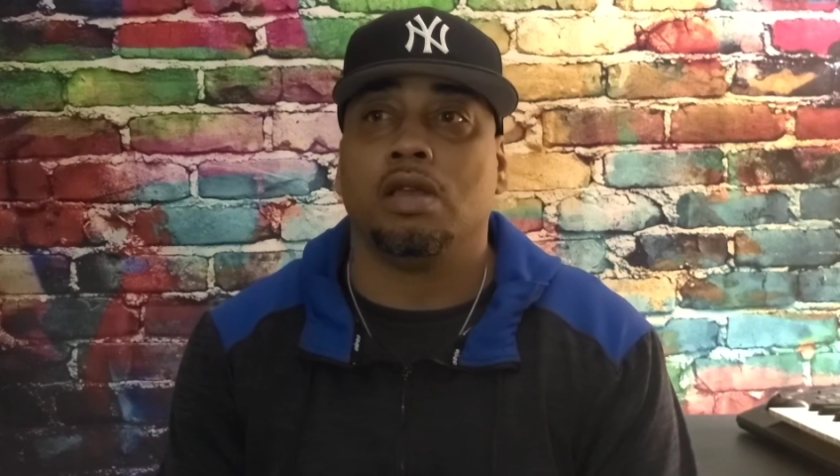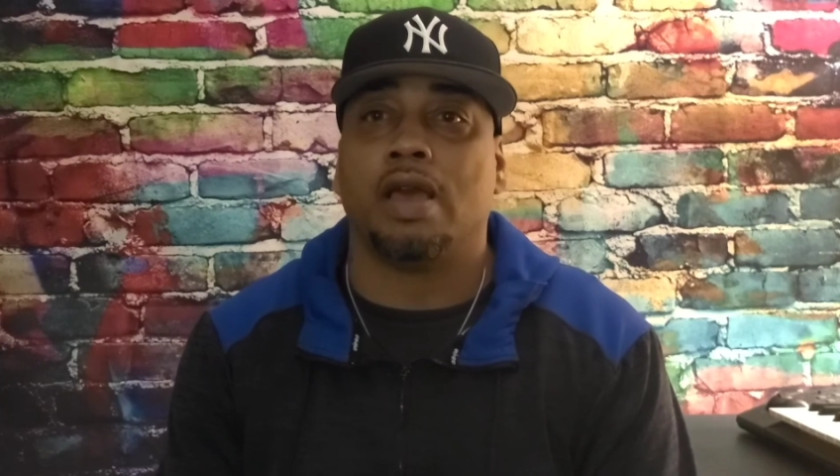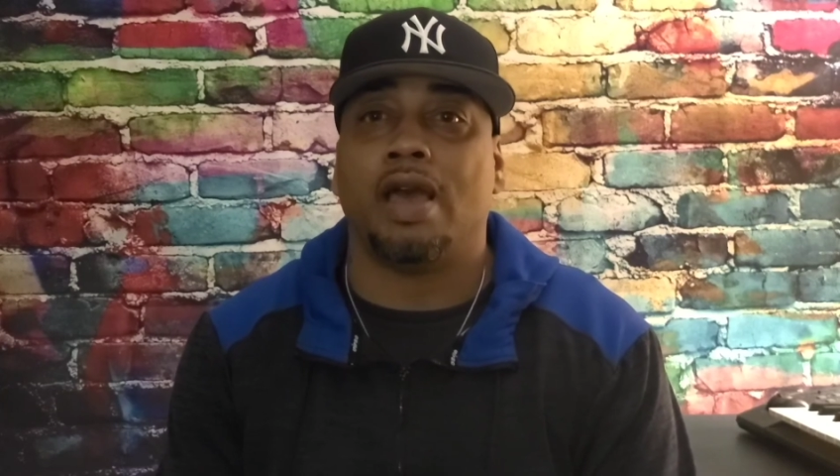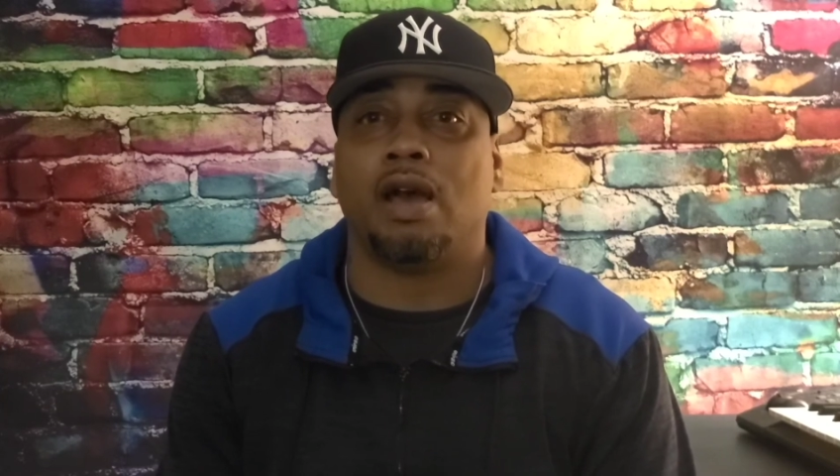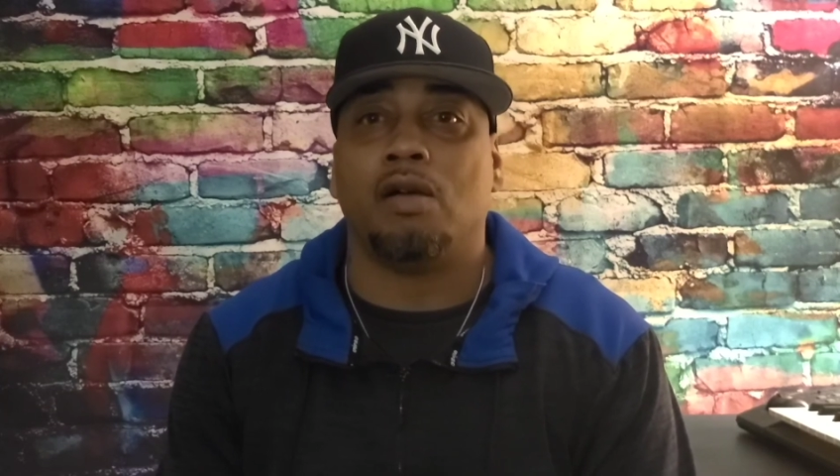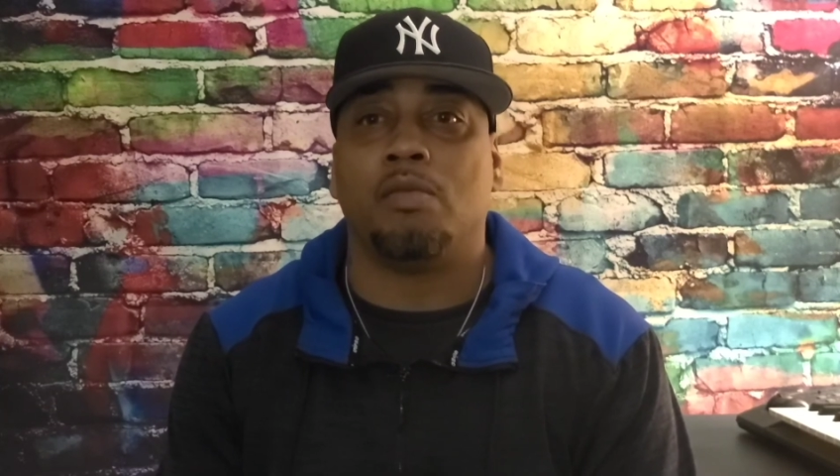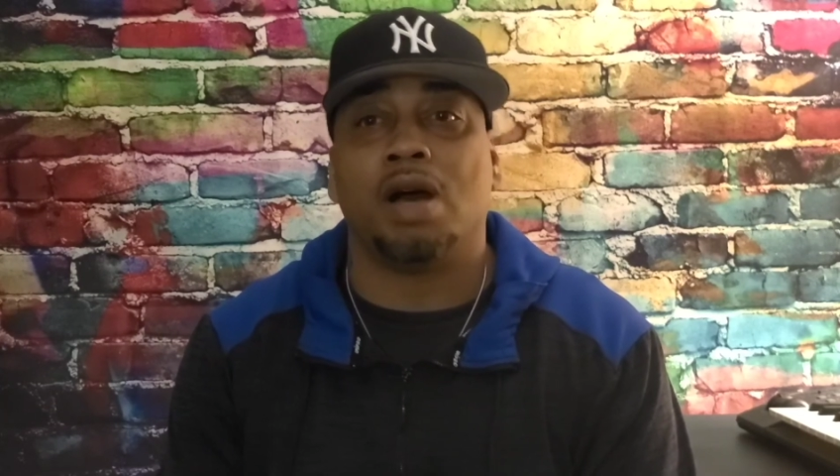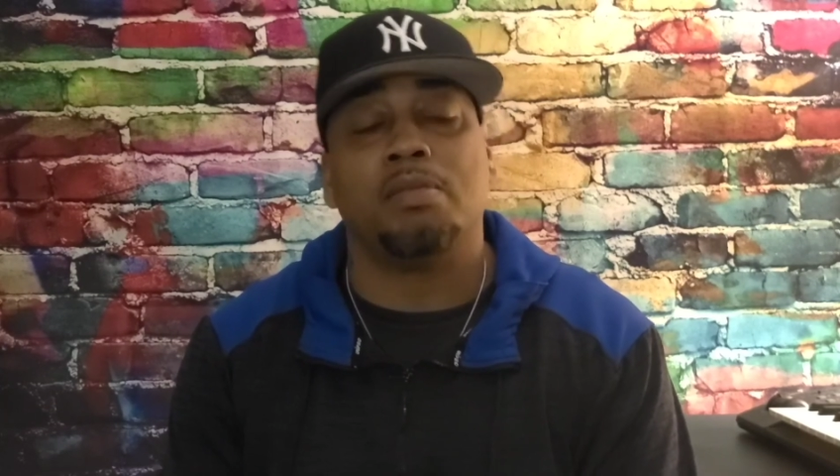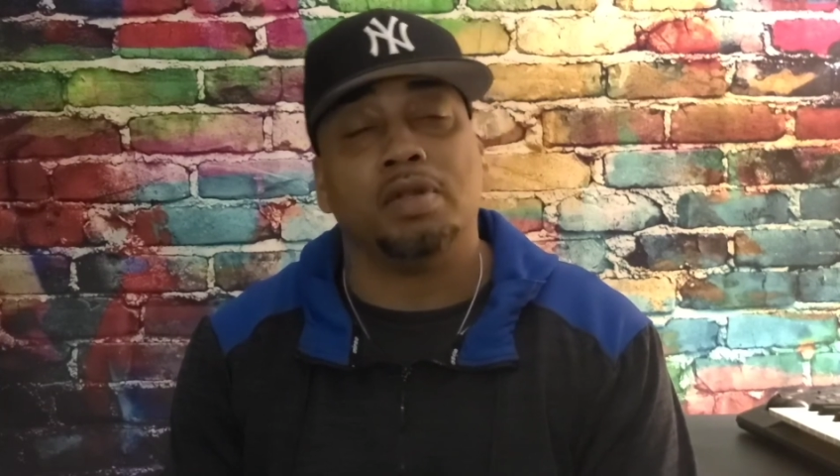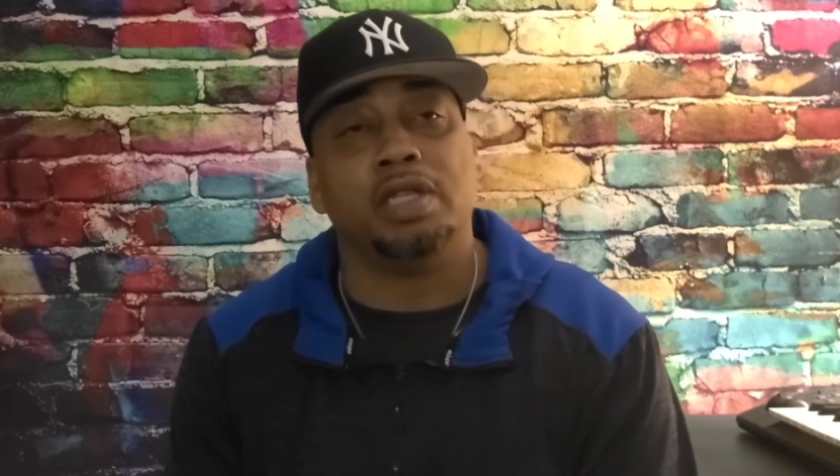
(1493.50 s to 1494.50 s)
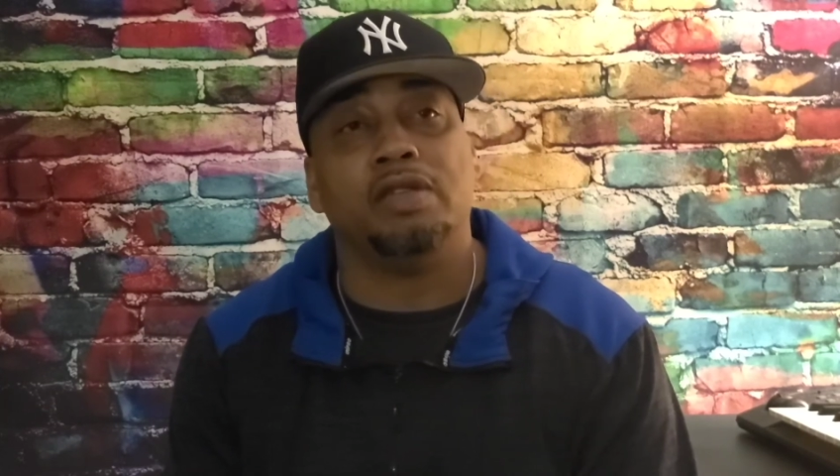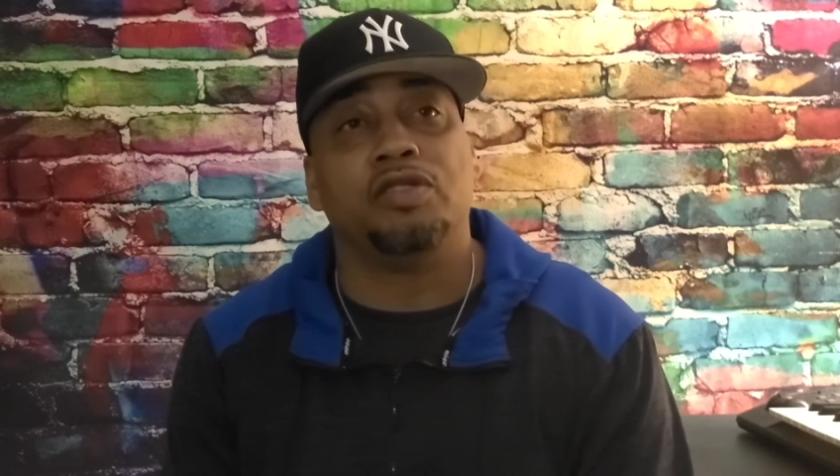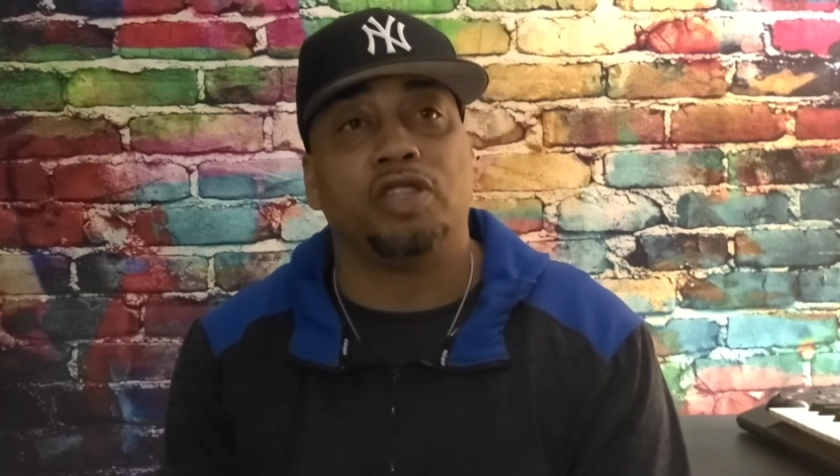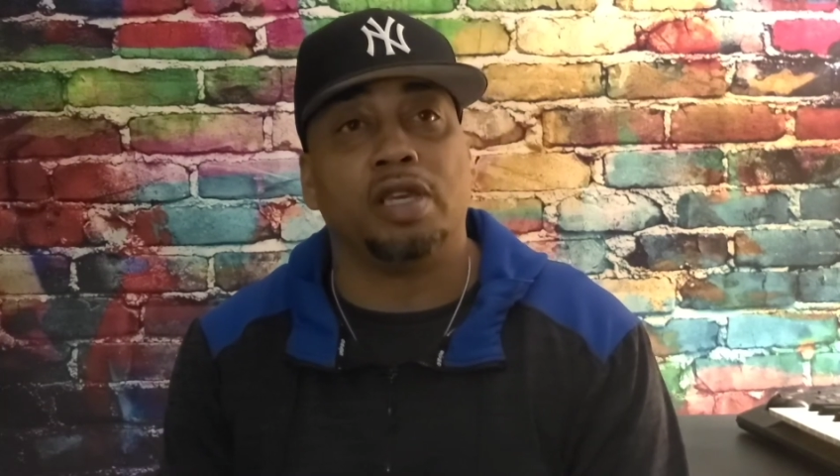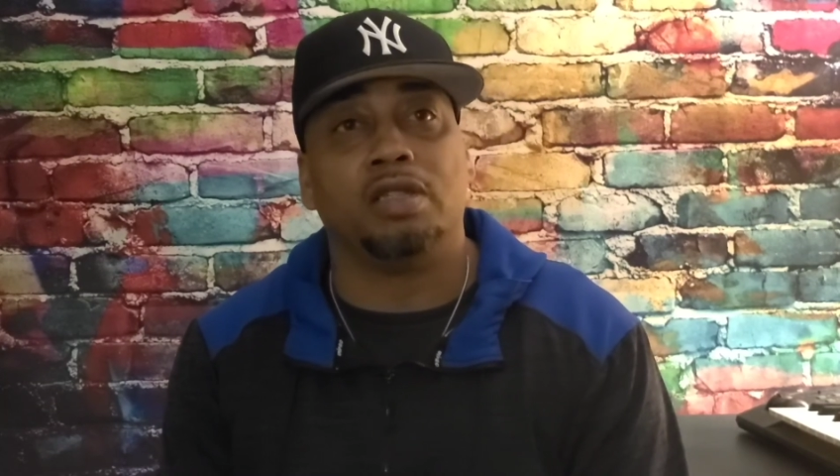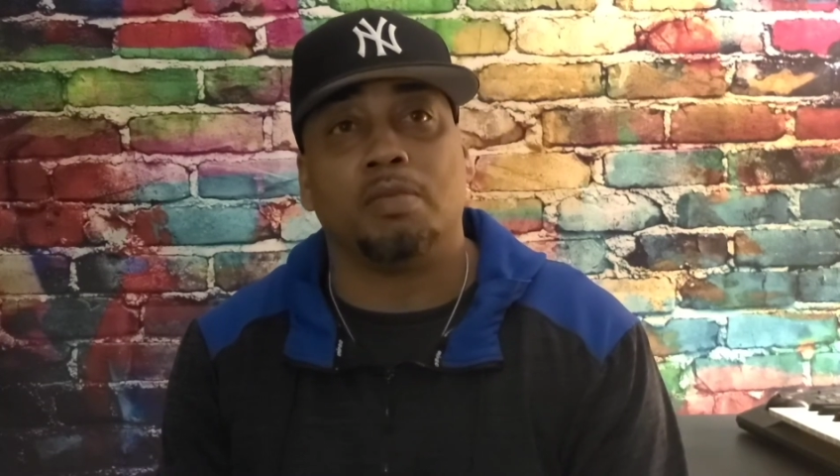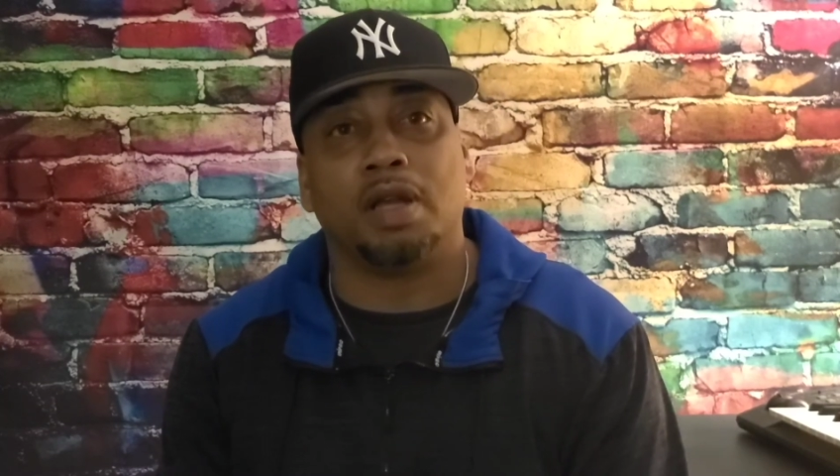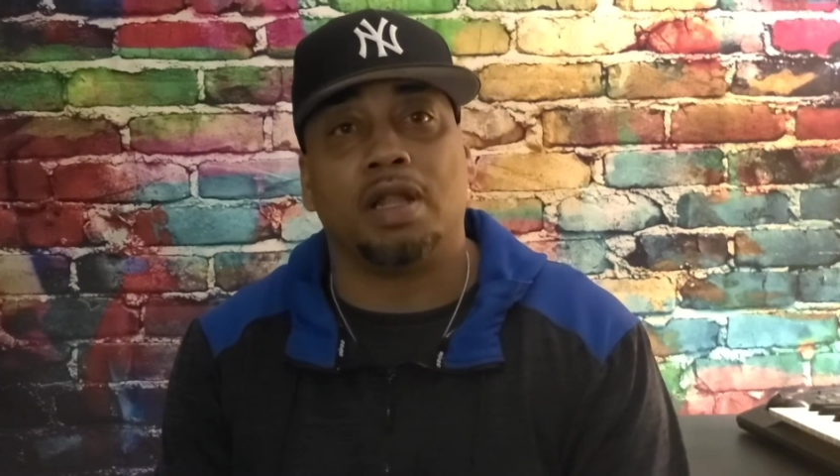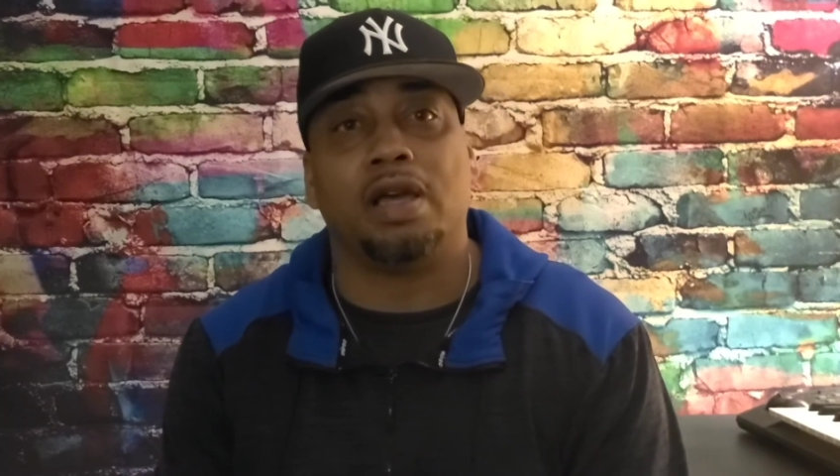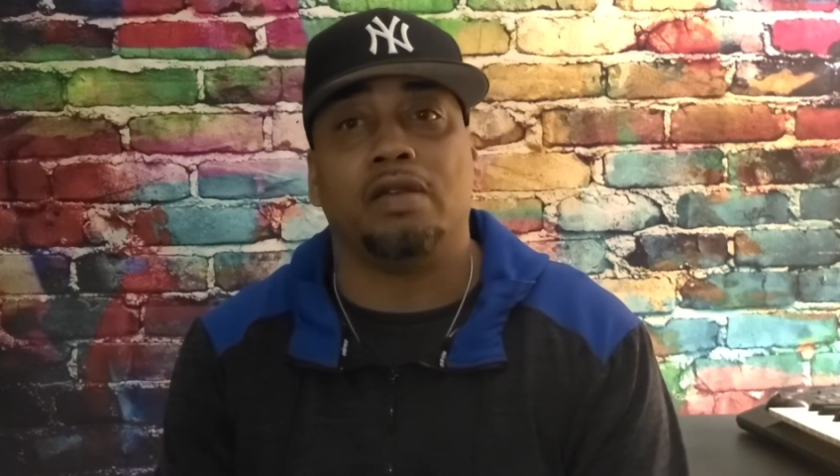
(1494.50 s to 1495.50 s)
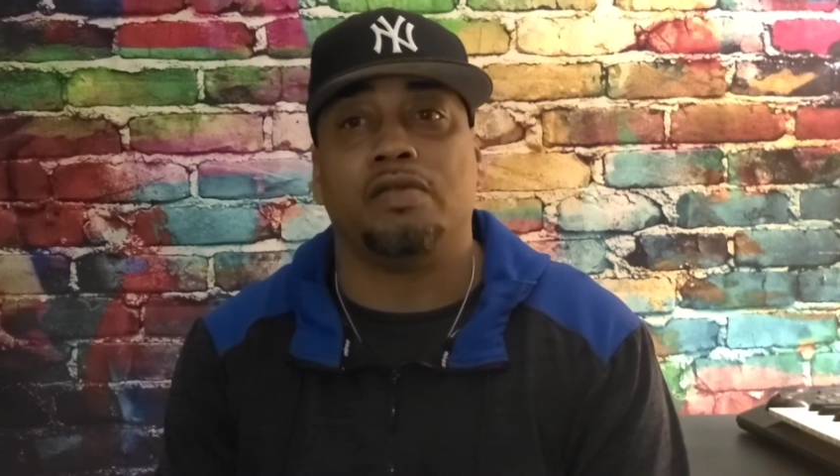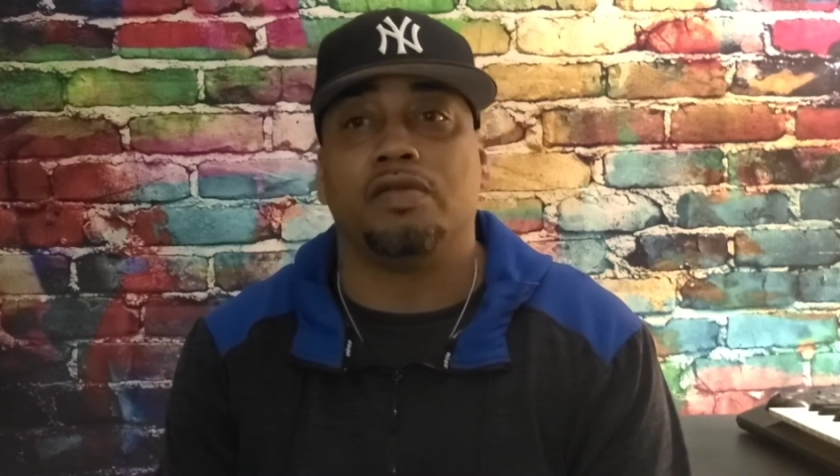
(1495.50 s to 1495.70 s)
how my beliefs changed my life